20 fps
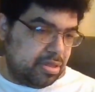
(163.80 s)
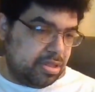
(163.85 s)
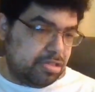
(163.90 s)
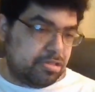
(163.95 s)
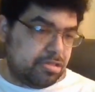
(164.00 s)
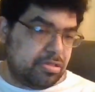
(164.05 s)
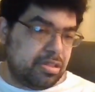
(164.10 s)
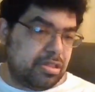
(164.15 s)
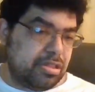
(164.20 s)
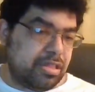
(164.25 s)

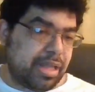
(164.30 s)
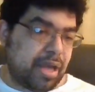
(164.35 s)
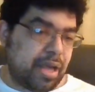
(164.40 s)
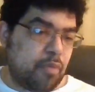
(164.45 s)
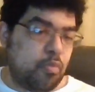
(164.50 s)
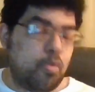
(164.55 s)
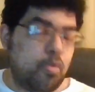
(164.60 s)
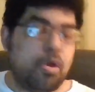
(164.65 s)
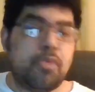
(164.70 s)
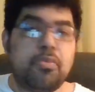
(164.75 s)
this this is like
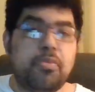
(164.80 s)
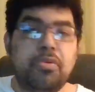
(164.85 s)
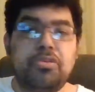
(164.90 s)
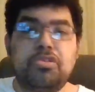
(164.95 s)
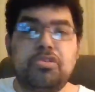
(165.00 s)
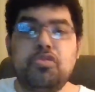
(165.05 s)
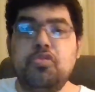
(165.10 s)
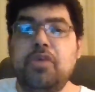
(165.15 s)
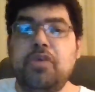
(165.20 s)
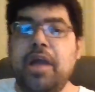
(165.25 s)
a World
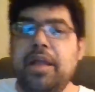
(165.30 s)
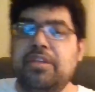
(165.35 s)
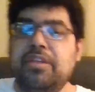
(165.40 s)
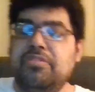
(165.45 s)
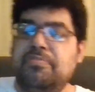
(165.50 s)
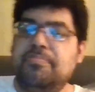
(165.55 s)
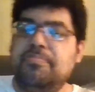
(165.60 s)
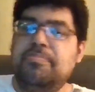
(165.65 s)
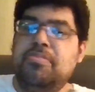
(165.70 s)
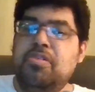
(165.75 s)
War II kind
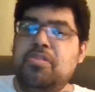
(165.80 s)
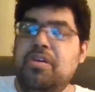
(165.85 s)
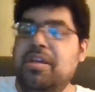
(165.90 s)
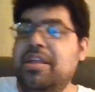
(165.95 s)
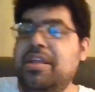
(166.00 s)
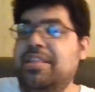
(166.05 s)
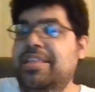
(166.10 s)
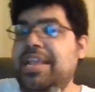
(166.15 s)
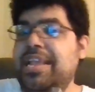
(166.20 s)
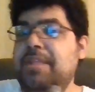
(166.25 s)
of
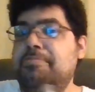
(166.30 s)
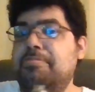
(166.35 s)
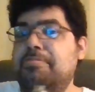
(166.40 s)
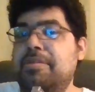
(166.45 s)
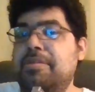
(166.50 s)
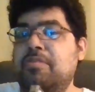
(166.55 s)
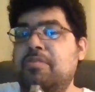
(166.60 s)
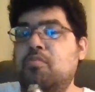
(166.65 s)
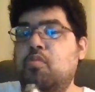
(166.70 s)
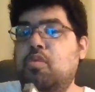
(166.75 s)
it takes
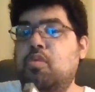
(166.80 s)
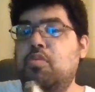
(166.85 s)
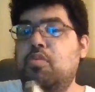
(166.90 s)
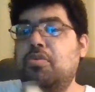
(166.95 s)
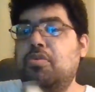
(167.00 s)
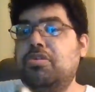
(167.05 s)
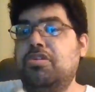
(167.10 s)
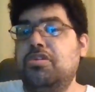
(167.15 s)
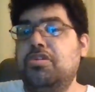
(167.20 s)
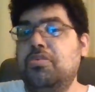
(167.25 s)
place in
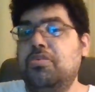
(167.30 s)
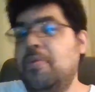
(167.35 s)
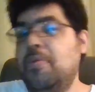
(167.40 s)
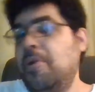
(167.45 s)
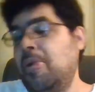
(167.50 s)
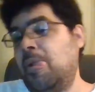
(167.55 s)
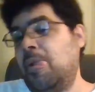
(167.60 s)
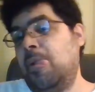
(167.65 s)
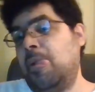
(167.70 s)
World War II.